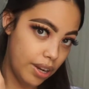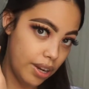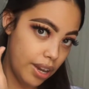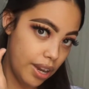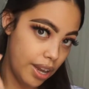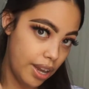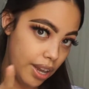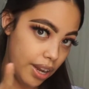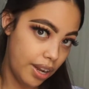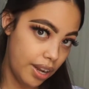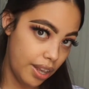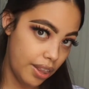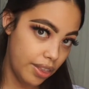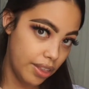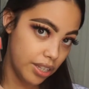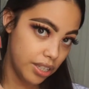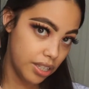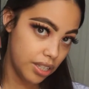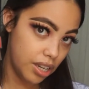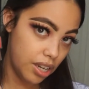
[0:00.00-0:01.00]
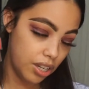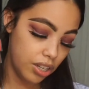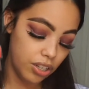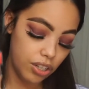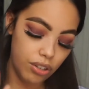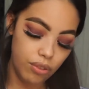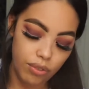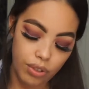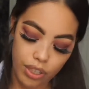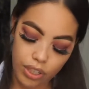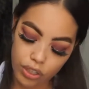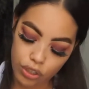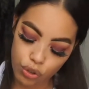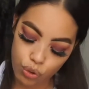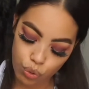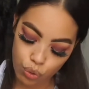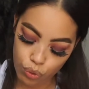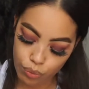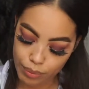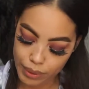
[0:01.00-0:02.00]
and this color really
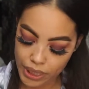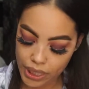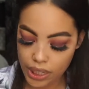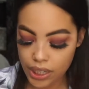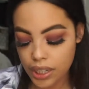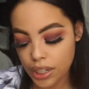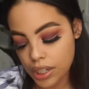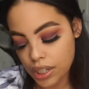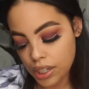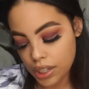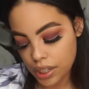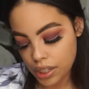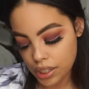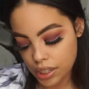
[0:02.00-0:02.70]
drew me in.